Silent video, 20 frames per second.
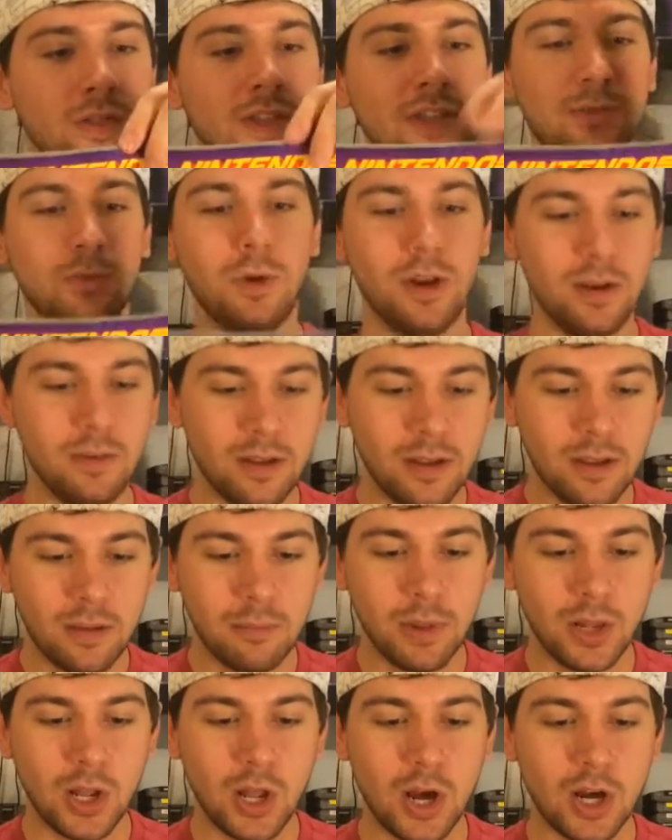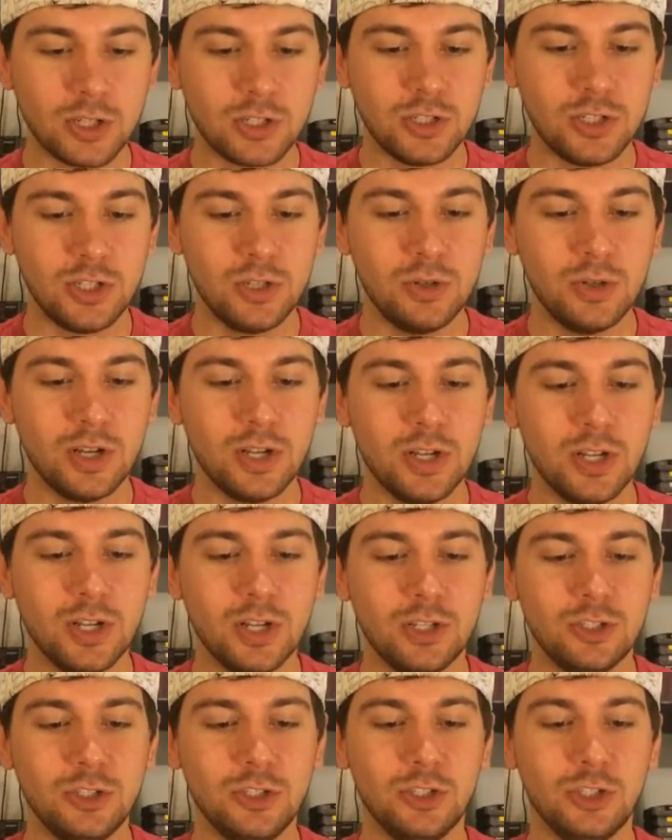this one belonged to
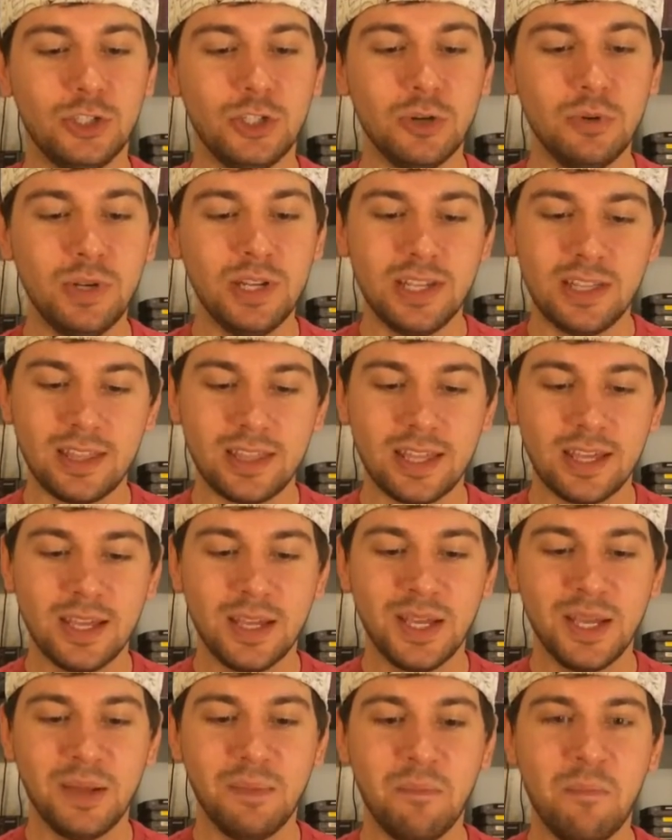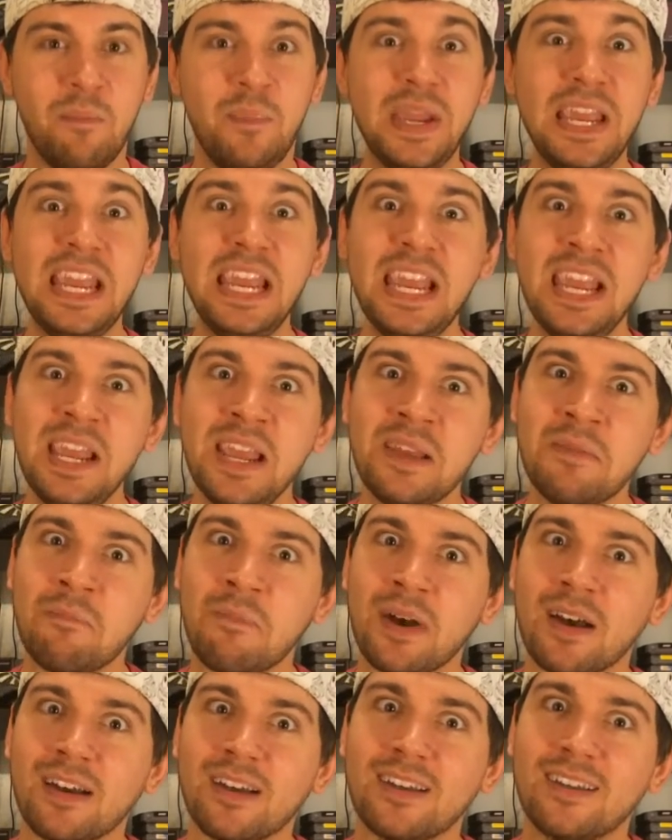Judith
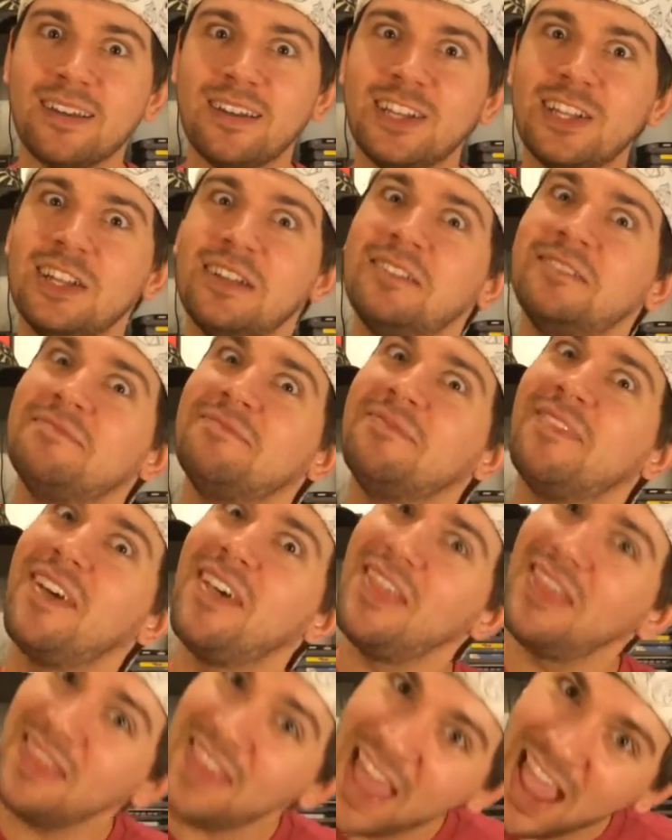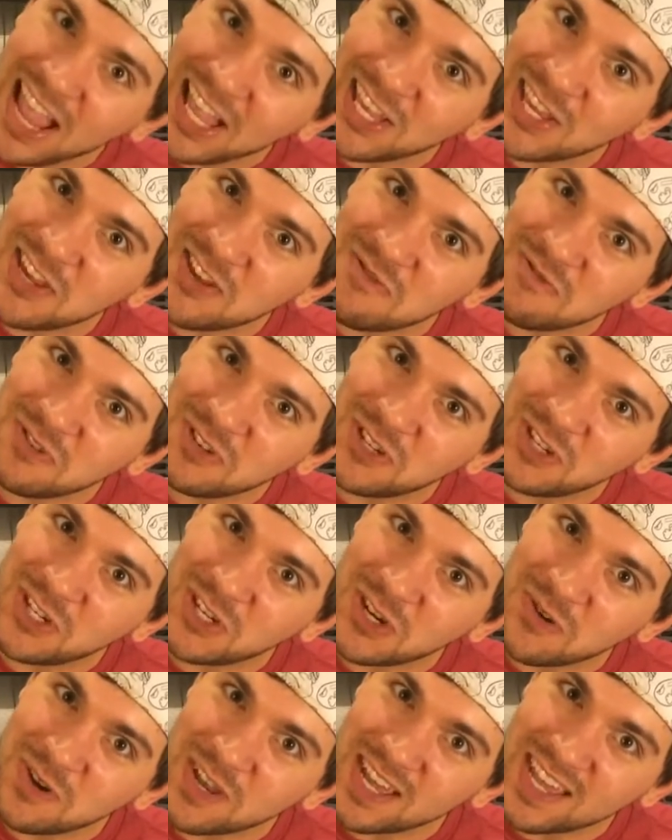Beam. Thank you,
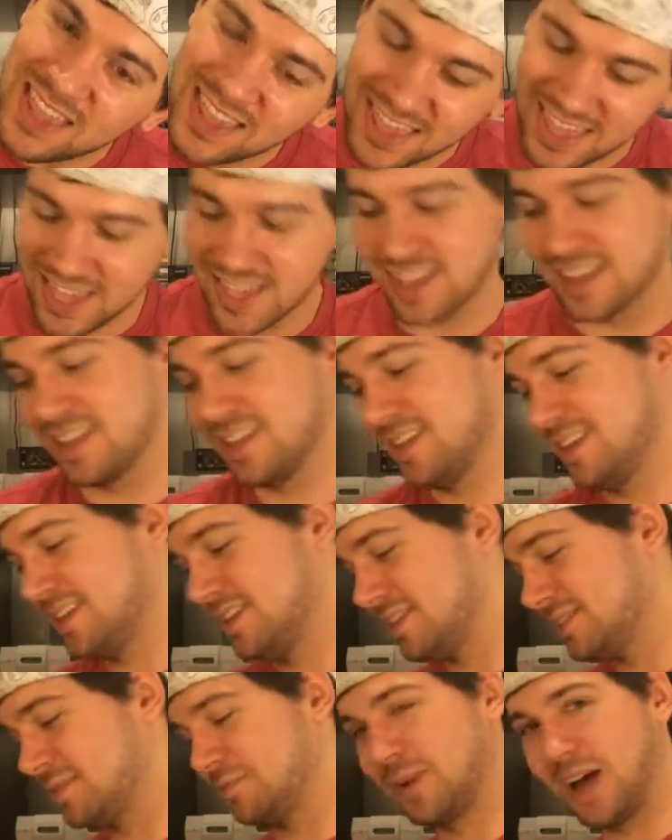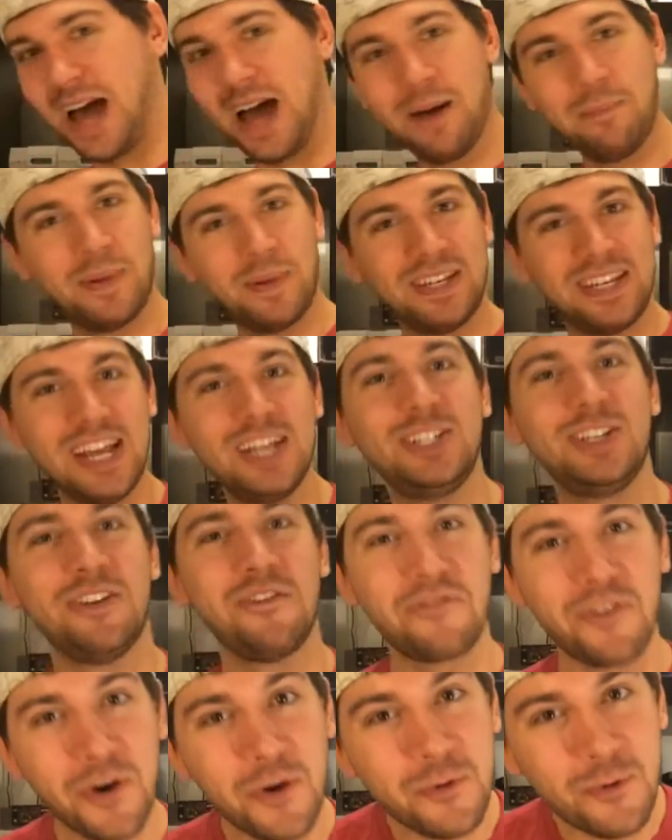Judith. Some
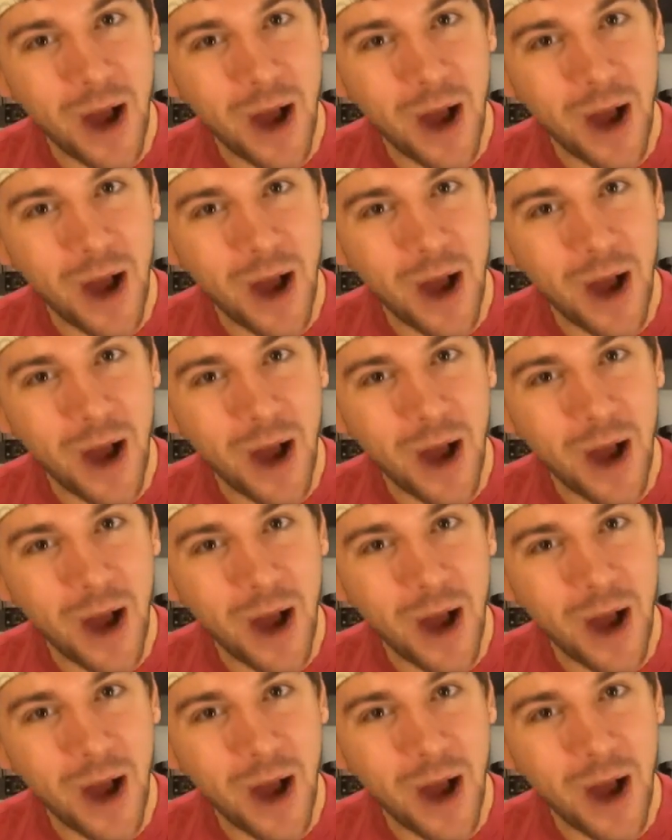competition for